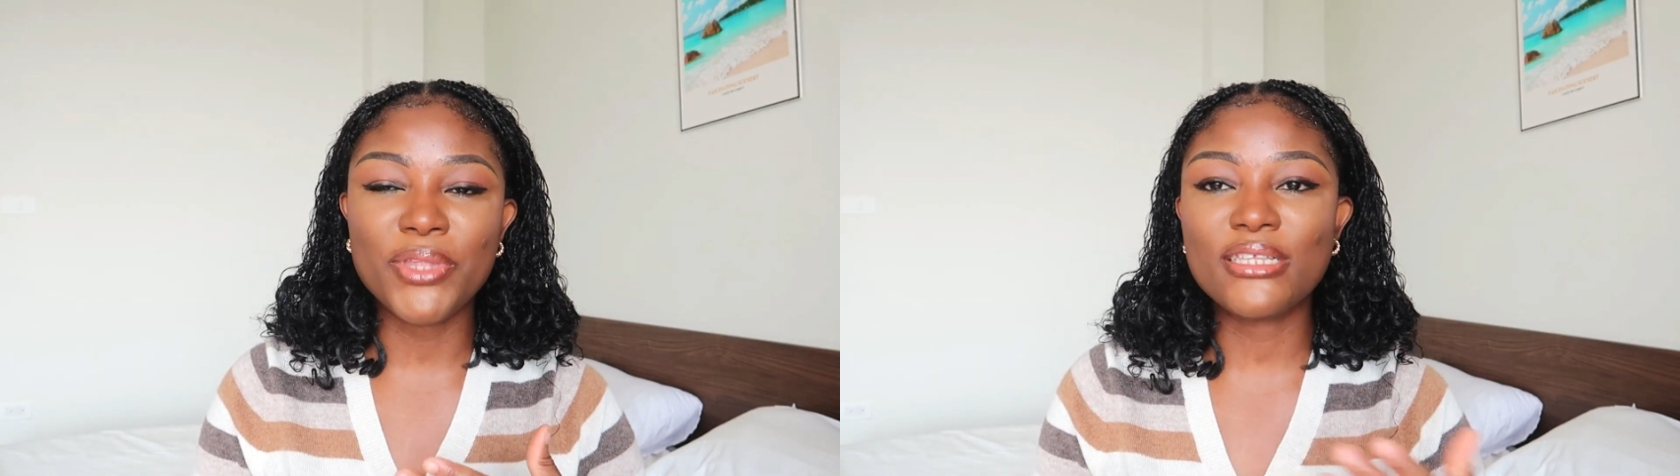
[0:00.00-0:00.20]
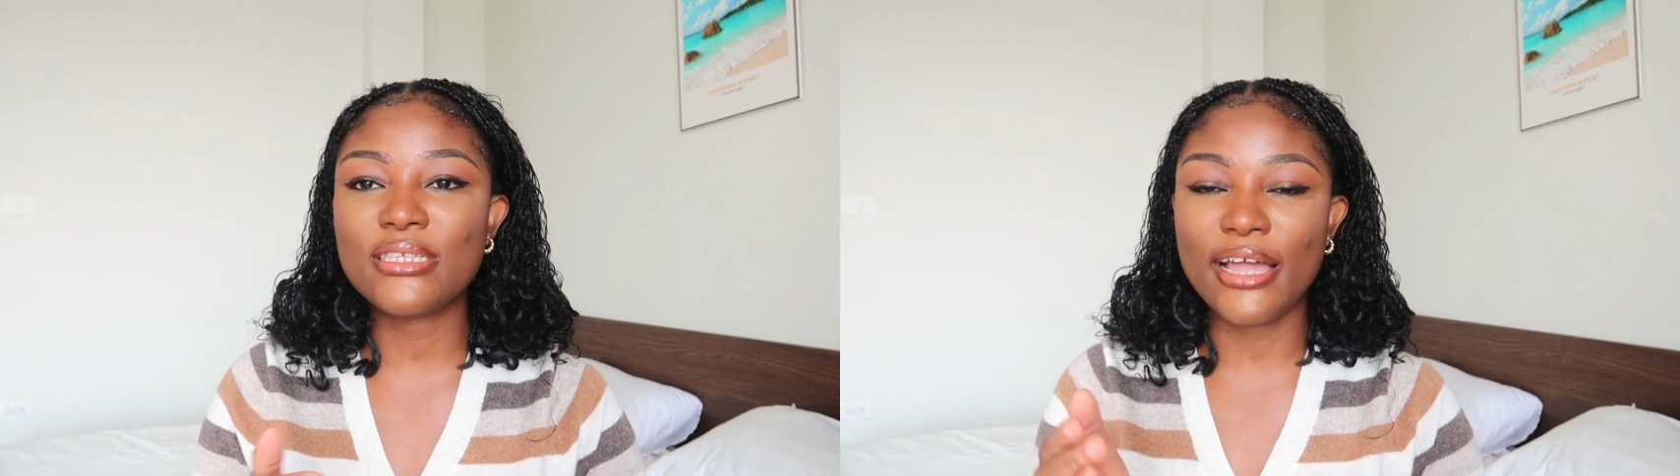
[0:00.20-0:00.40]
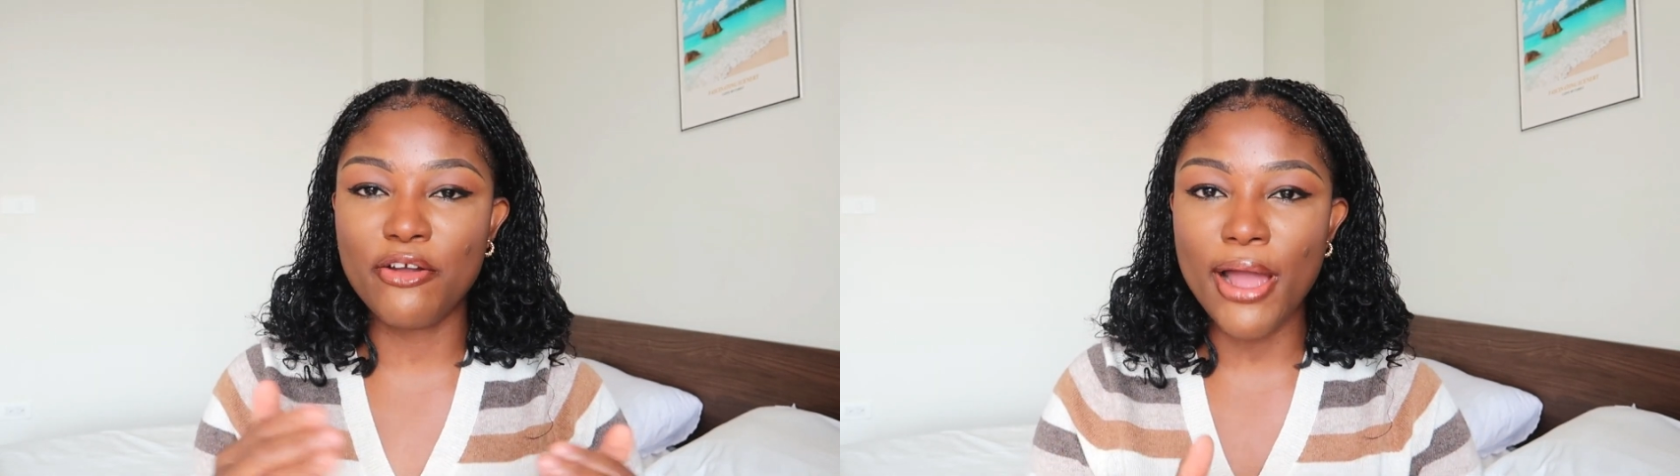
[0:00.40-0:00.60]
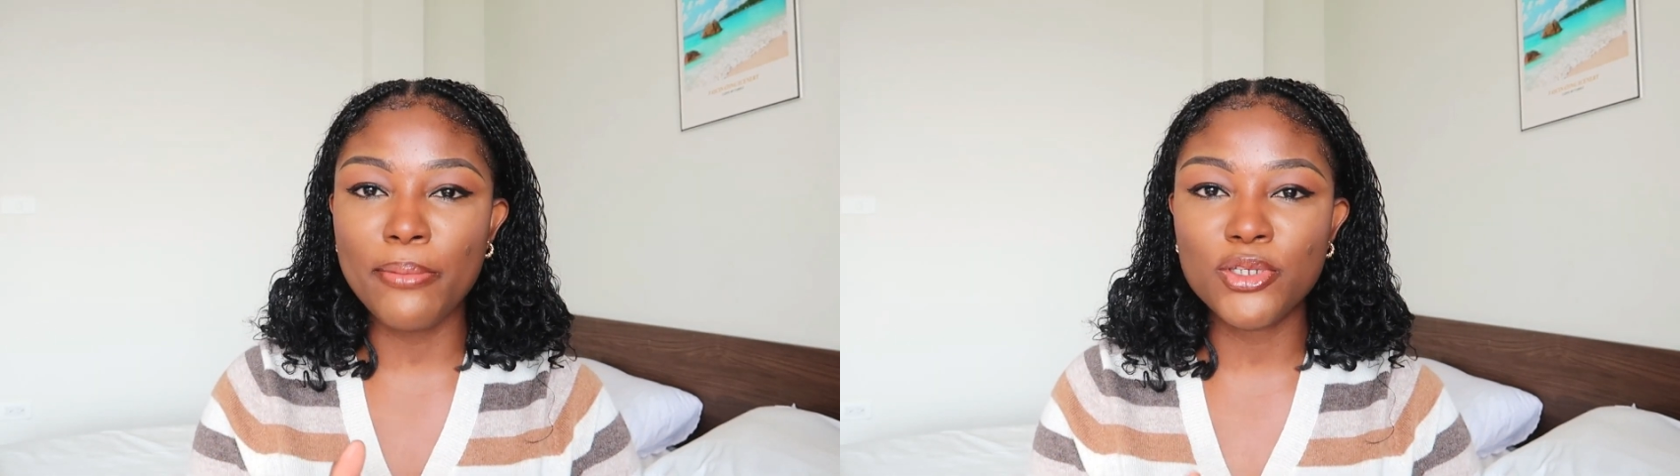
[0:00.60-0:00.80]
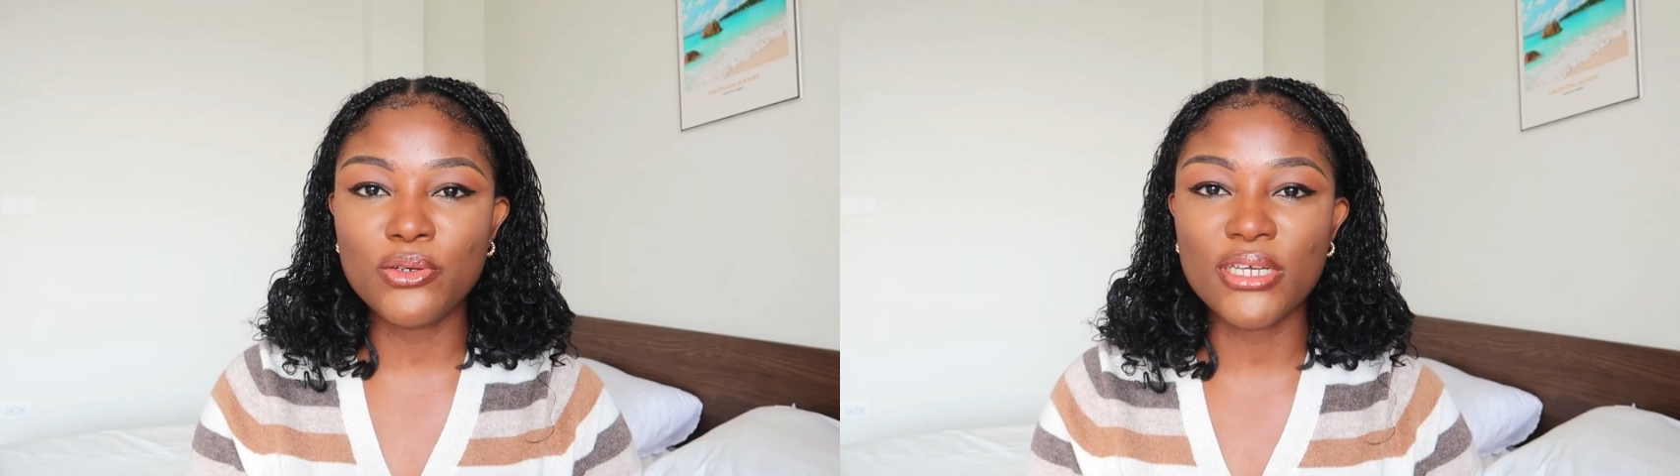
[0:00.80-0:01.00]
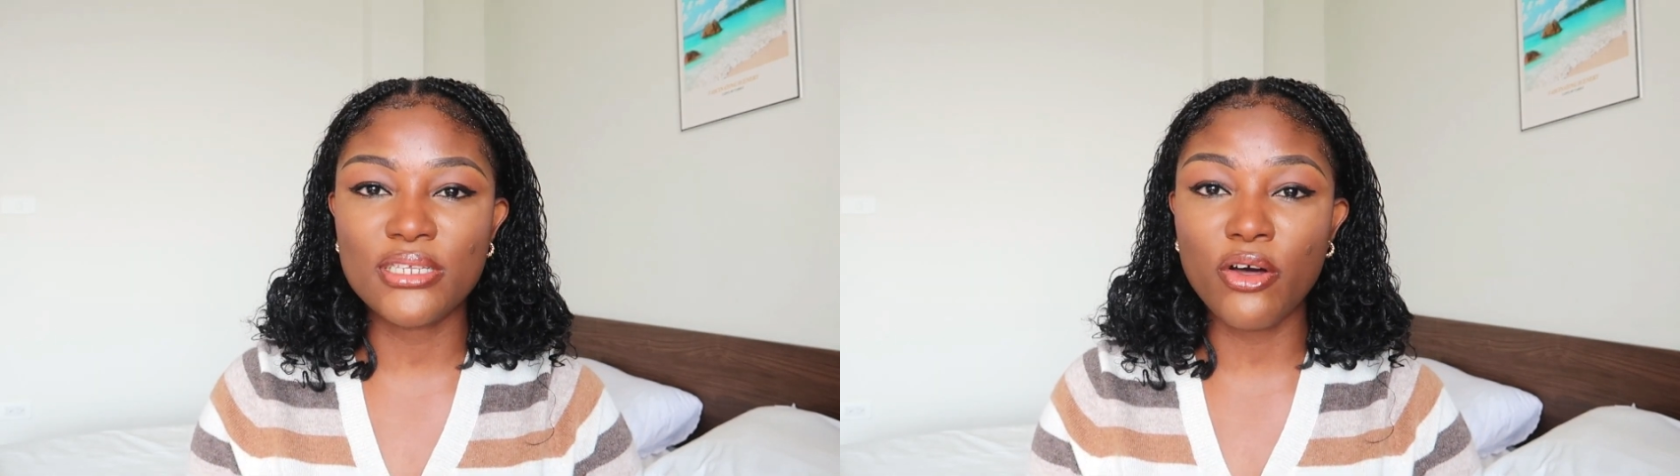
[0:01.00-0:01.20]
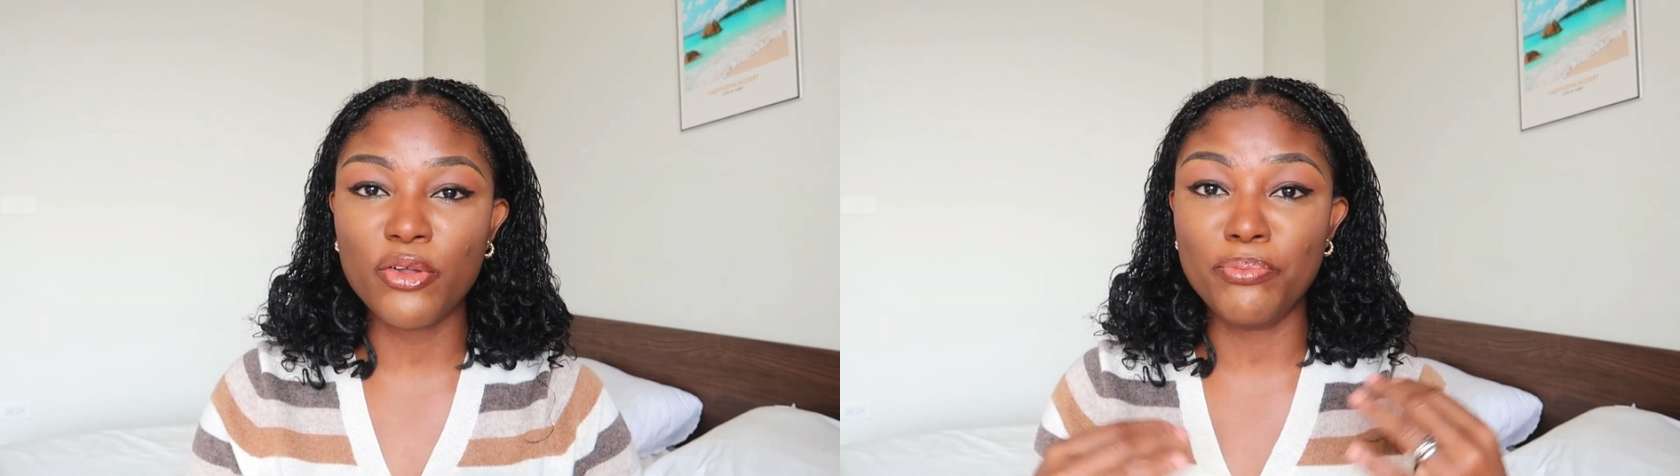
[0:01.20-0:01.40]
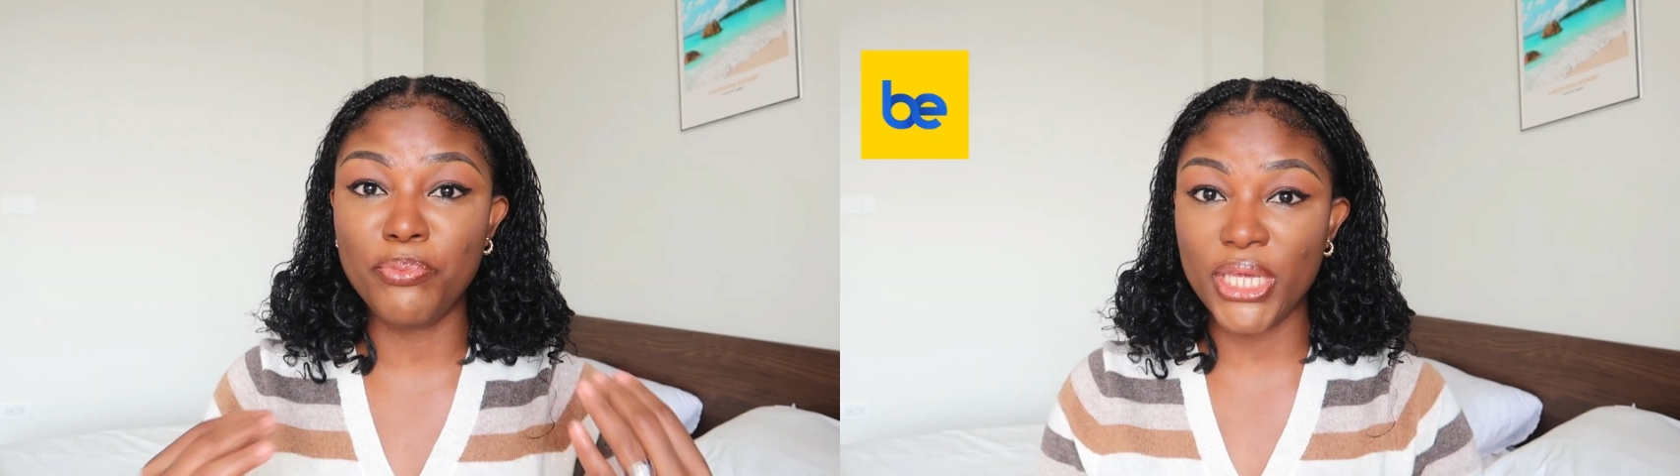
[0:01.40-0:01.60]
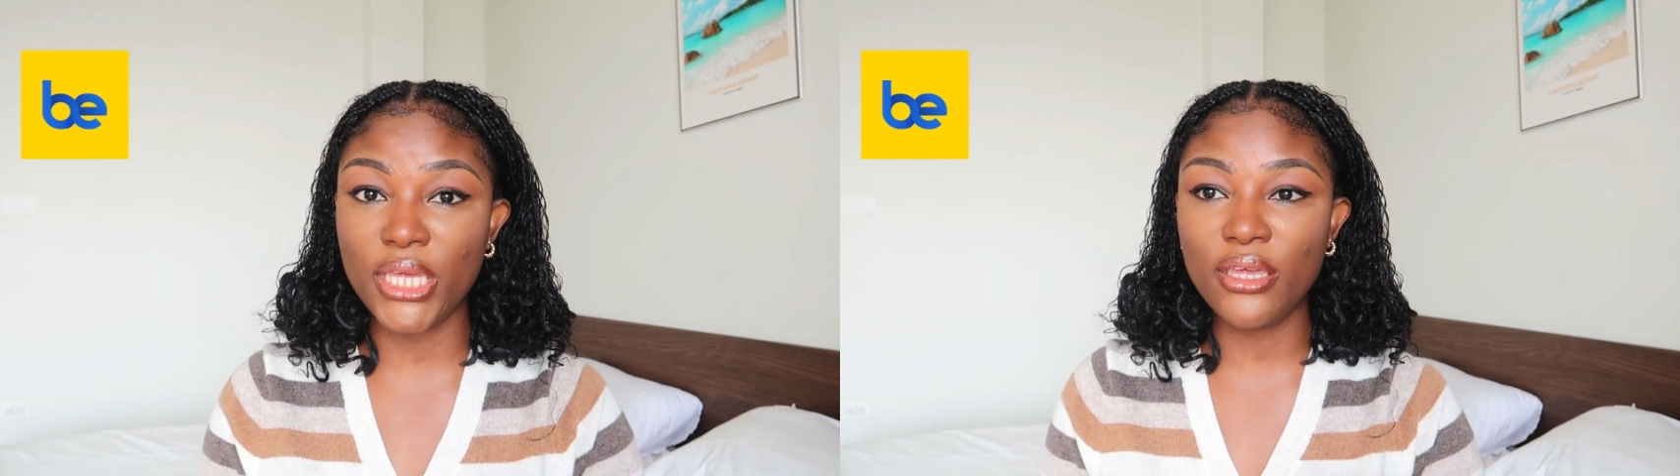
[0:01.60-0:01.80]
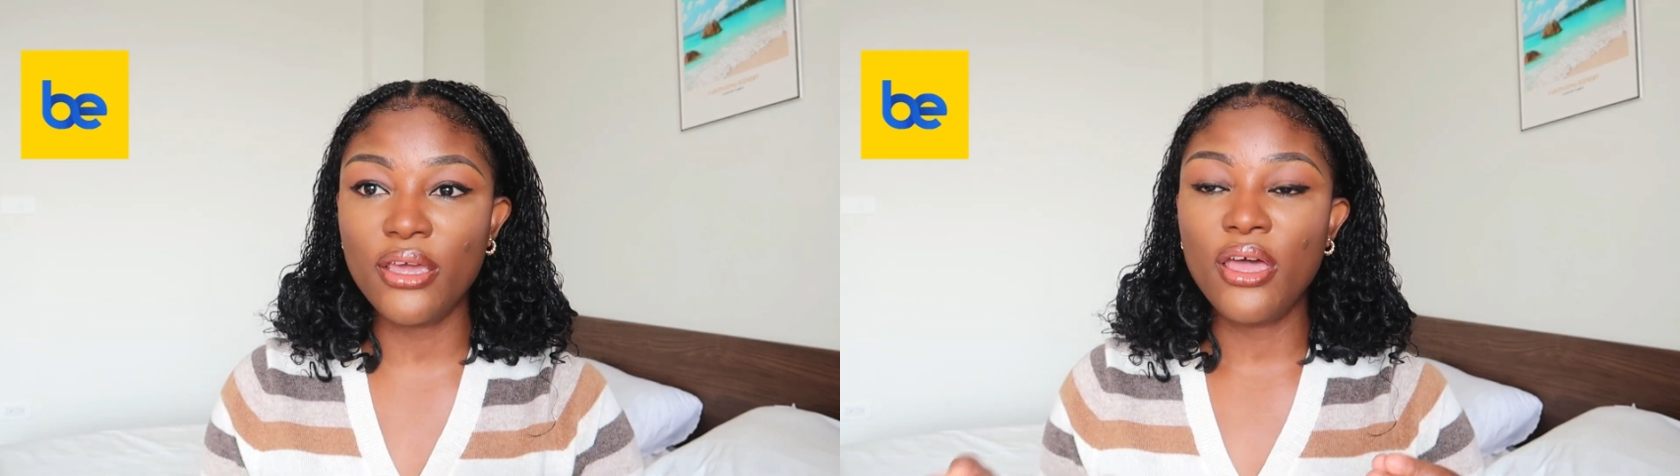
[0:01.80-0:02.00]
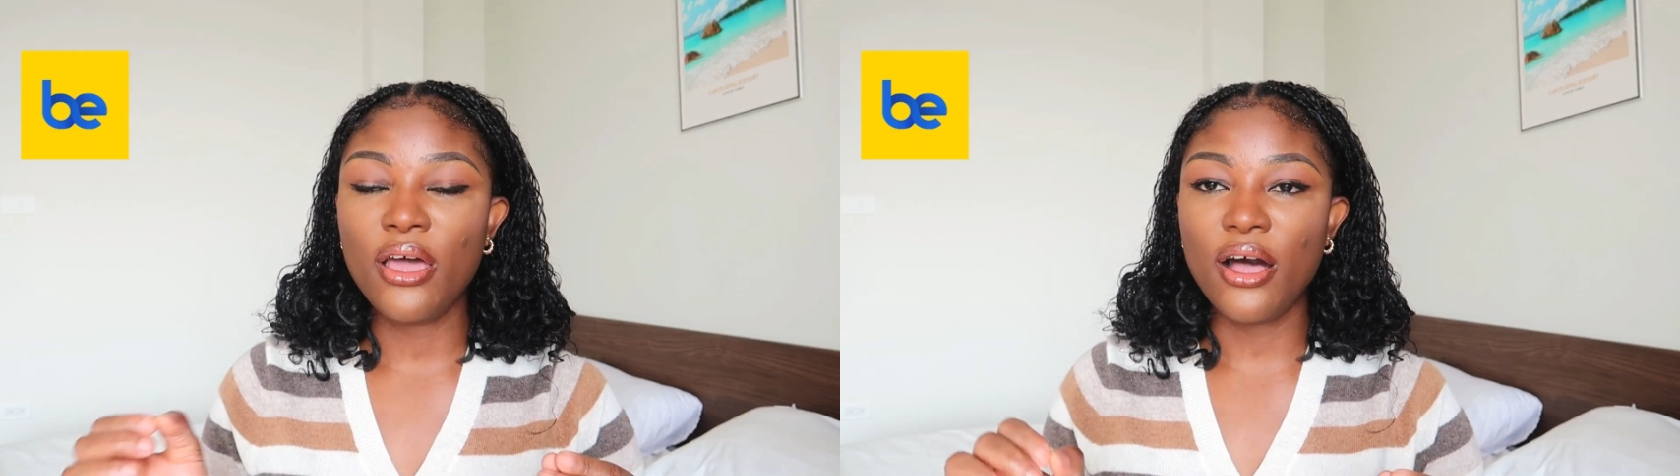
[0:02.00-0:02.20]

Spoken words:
it's like Grab too, it's called BE.